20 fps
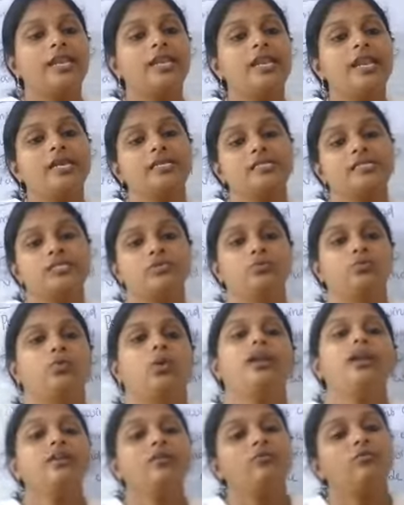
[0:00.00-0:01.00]
Next
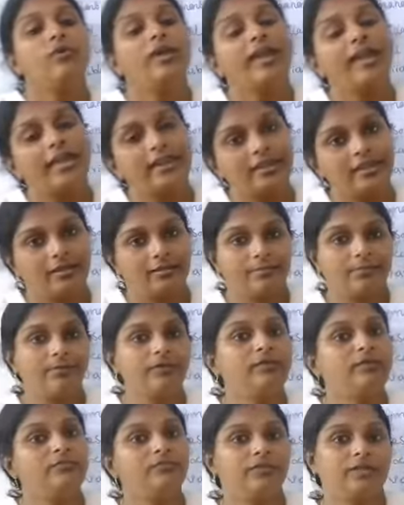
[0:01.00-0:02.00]
one, variable